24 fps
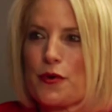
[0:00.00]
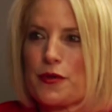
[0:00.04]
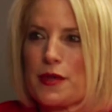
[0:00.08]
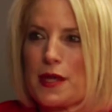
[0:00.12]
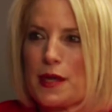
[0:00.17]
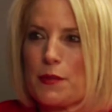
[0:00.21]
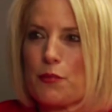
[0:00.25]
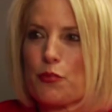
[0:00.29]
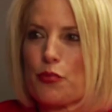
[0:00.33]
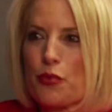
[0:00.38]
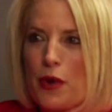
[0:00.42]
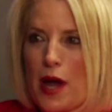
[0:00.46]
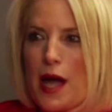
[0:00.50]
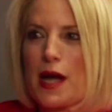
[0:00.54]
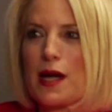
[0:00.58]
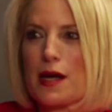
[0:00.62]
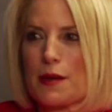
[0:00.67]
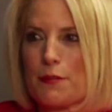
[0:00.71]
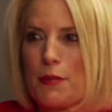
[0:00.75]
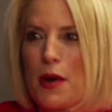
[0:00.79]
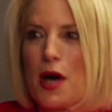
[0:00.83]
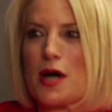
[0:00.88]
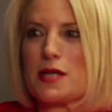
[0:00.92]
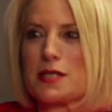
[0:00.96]
for the
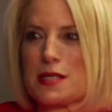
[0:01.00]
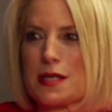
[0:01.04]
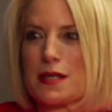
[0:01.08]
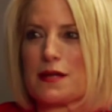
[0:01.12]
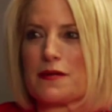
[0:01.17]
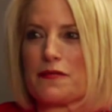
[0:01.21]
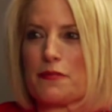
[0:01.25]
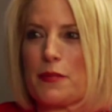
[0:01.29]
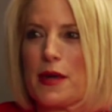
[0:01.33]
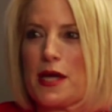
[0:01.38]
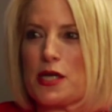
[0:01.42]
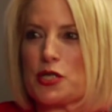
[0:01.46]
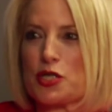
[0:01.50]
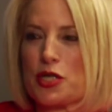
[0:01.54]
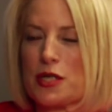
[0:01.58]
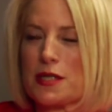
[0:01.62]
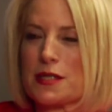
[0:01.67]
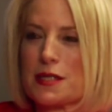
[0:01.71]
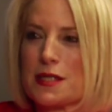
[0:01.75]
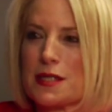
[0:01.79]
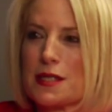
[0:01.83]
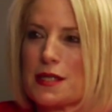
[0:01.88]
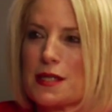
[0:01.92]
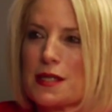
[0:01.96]
BRCA-positive
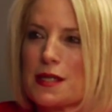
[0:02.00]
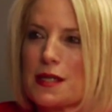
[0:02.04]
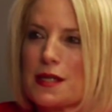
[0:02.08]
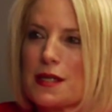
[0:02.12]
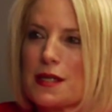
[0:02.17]
patient?